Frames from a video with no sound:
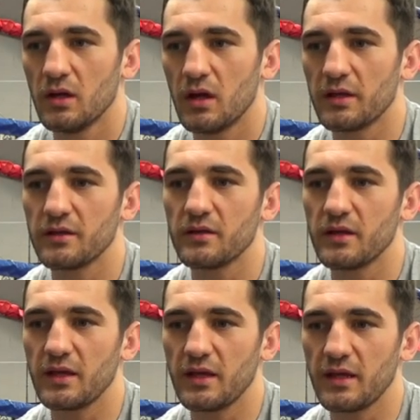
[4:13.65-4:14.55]
And
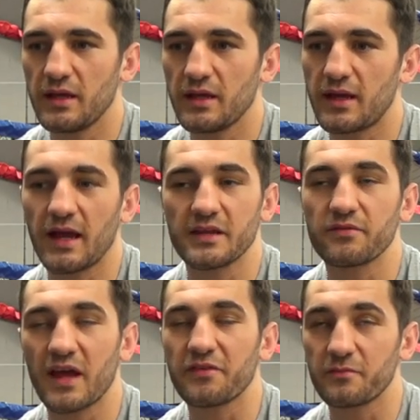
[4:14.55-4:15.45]
he kind
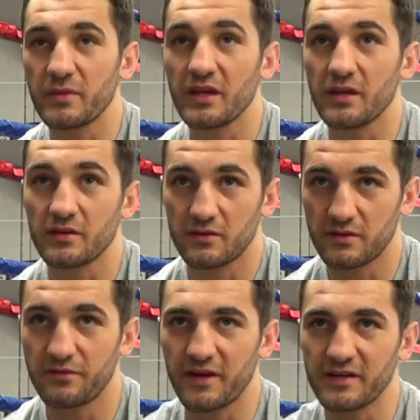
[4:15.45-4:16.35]
of left me
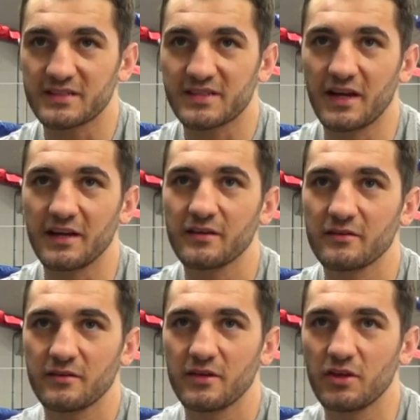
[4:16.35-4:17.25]
to fight this guy.
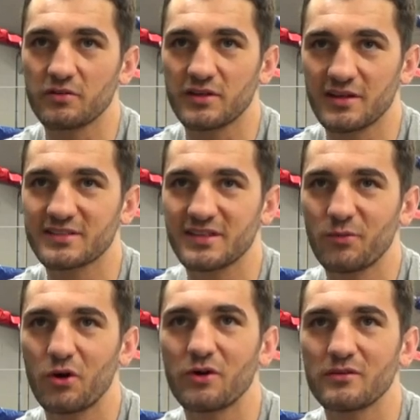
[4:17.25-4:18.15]
Let's see
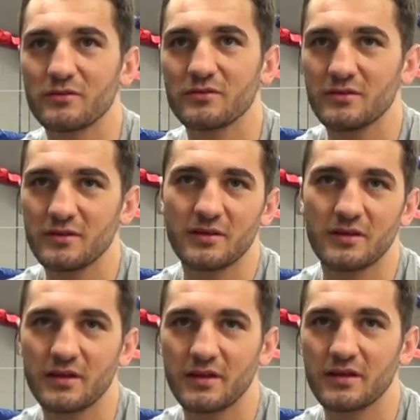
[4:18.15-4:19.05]
what
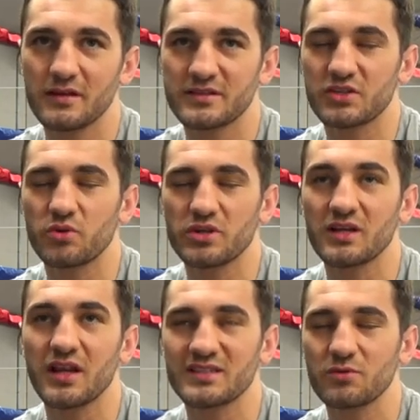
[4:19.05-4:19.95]

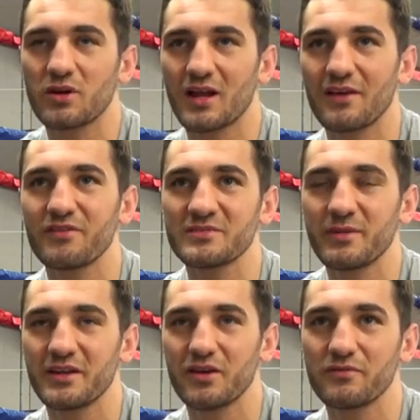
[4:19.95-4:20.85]
situation, let's see what Cleverly's
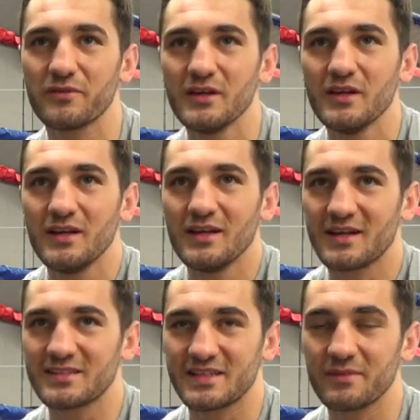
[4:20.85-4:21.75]
made of.
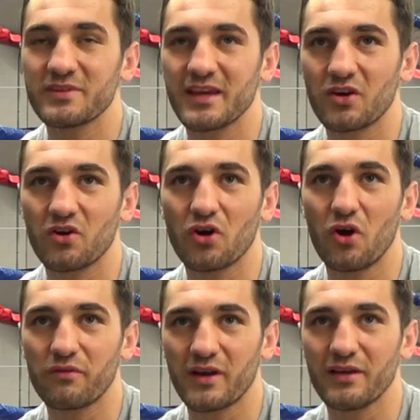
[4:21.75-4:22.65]
Let's see him take on
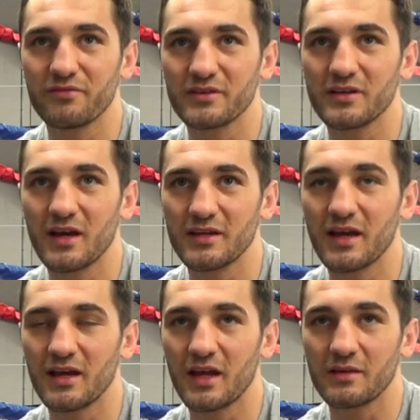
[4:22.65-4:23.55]
Kovalev
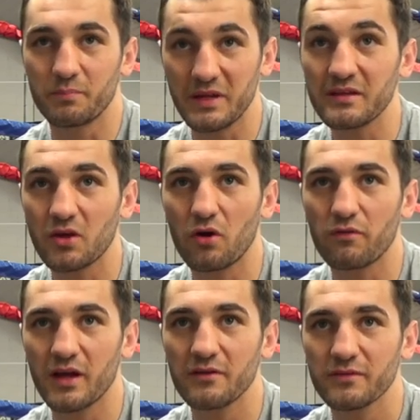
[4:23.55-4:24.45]
and beat
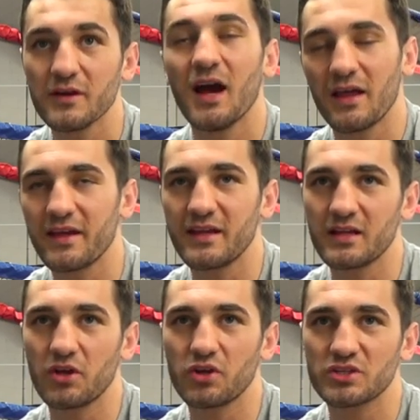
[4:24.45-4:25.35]
Kovalev, and then
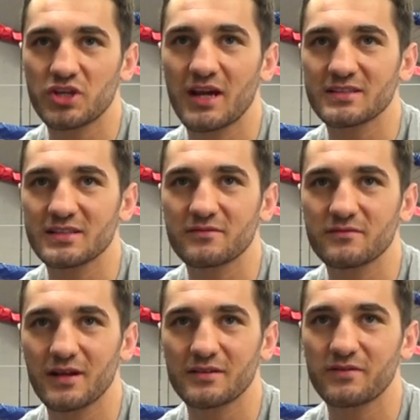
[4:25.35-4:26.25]
he'll earn his chance at
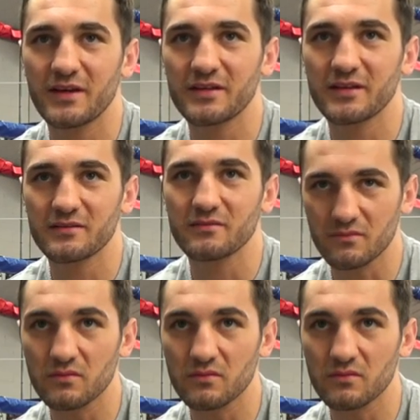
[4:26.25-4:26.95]
fighting,